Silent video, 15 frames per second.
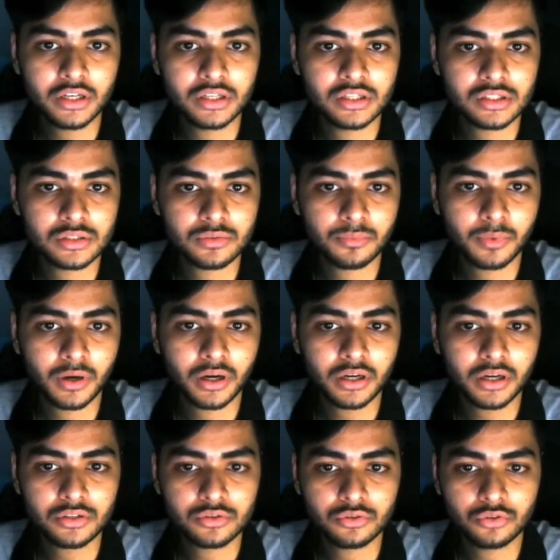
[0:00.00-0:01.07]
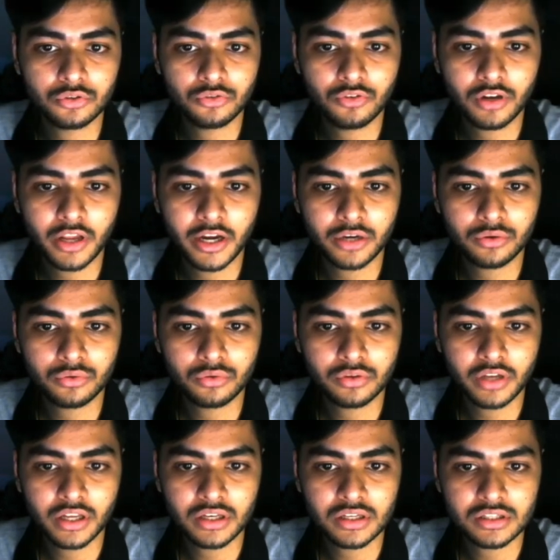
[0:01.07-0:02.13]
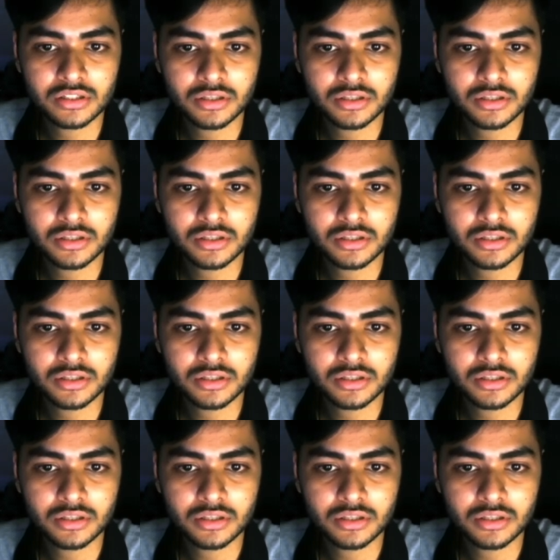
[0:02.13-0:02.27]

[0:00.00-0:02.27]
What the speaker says: this part, so you will get to know that this